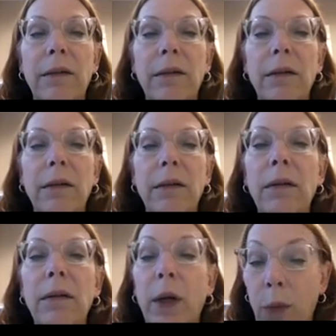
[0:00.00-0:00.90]
what
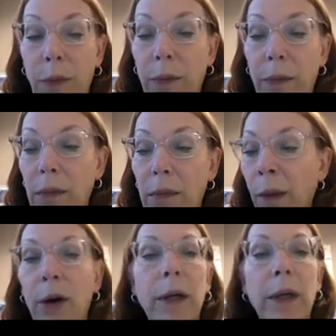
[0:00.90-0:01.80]
number or
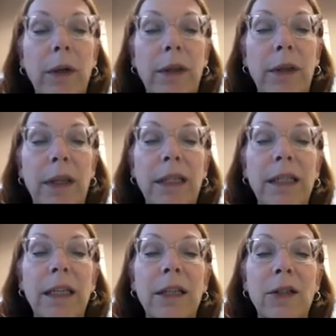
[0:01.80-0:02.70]
what this is all
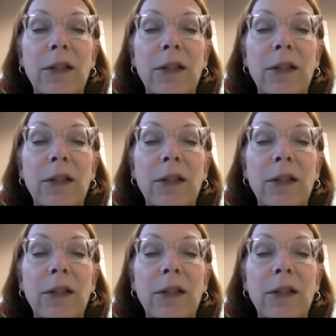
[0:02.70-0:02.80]
about